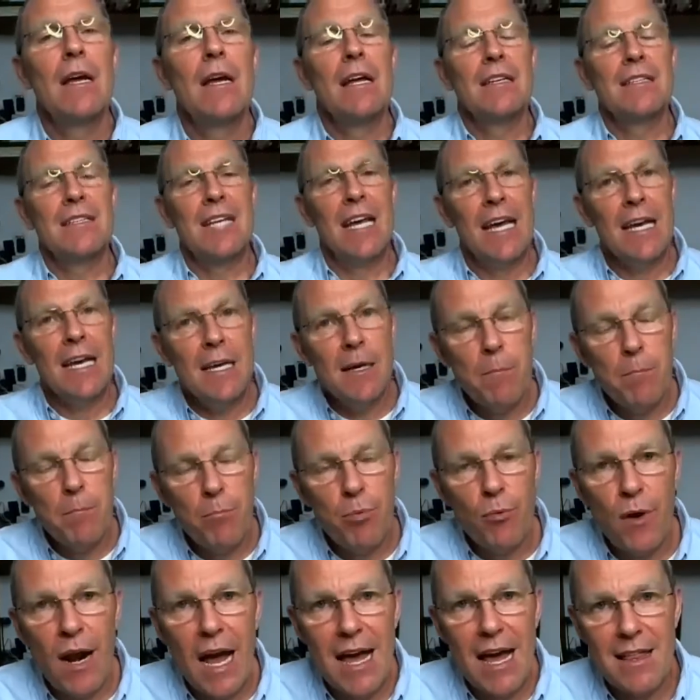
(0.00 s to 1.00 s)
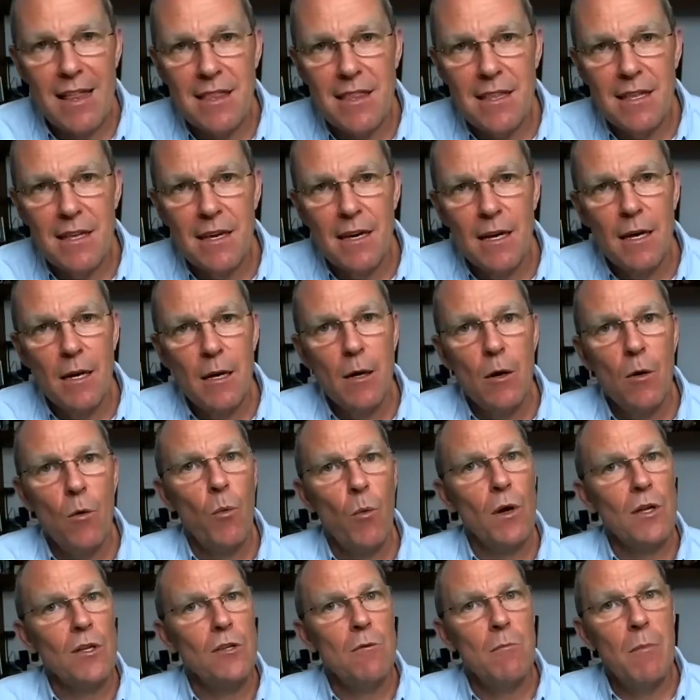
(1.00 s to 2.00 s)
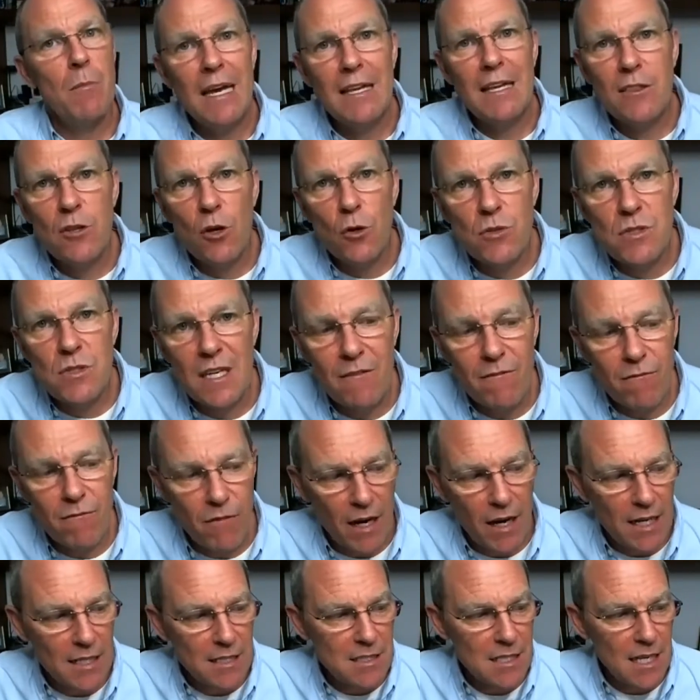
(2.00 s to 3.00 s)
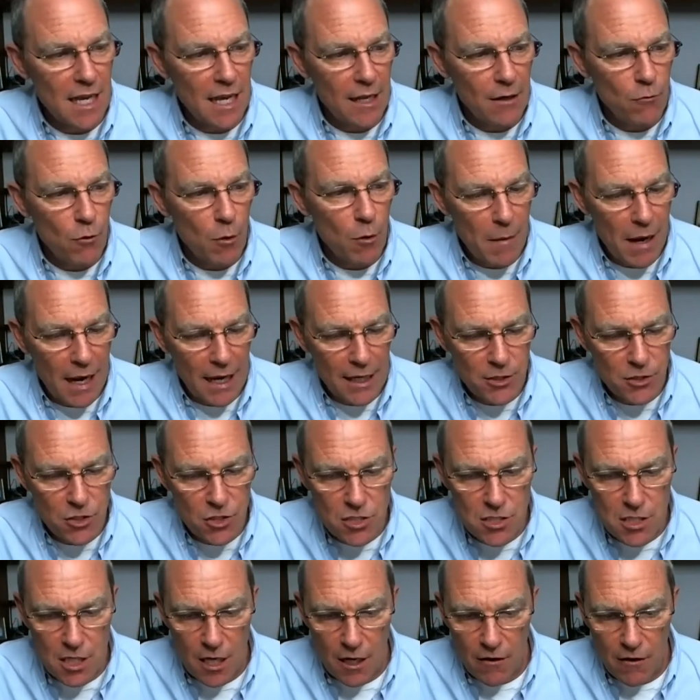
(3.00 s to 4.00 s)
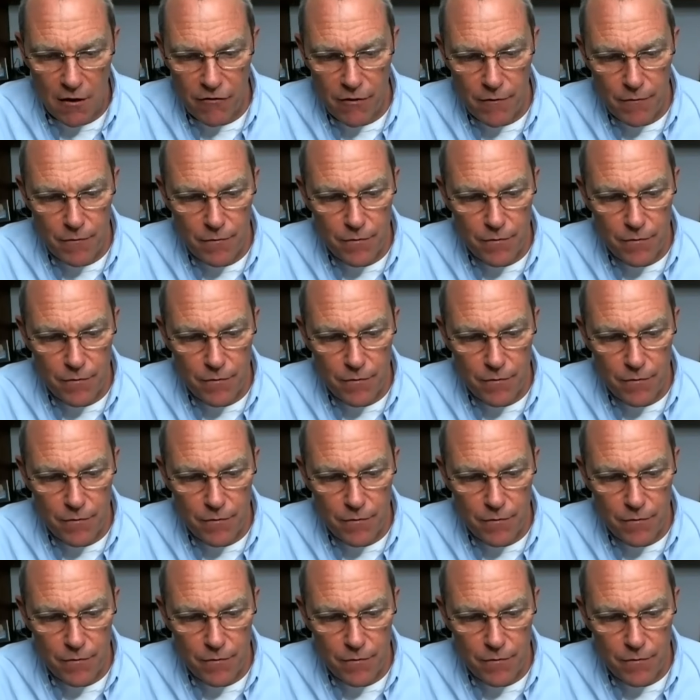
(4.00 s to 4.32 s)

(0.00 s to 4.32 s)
Take a breath when you make those invites and remind yourself,